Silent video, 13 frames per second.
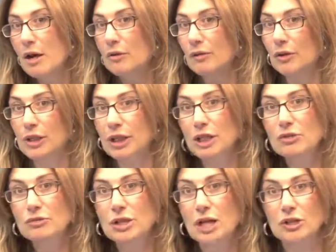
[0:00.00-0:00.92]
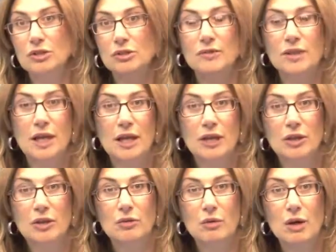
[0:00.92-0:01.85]
We've got the introduction of the
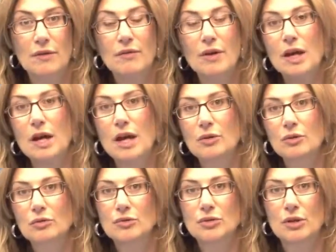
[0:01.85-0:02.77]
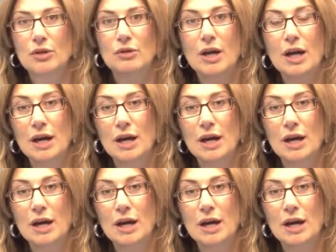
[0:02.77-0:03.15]
AQF and also